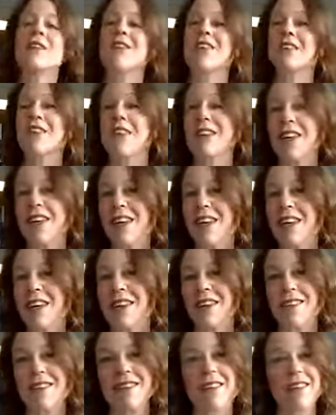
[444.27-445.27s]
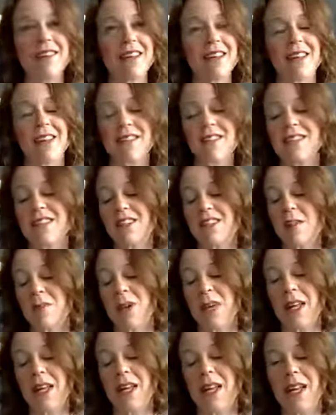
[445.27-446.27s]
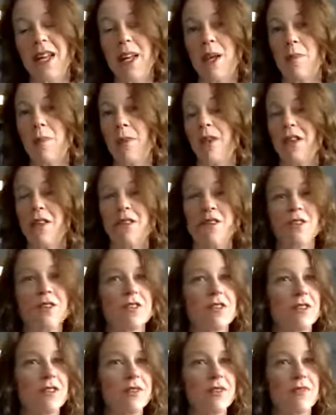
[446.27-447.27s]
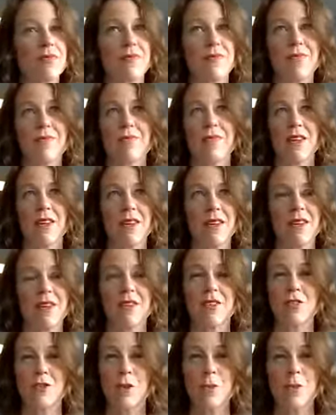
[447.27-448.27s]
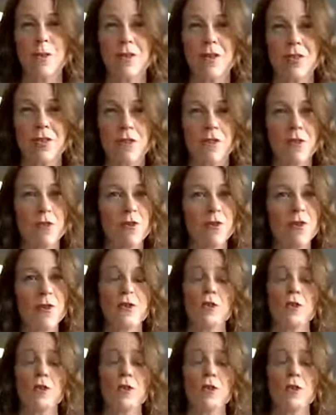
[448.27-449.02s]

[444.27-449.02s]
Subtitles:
The thing is, like I said at the beginning, pillows are super difficult.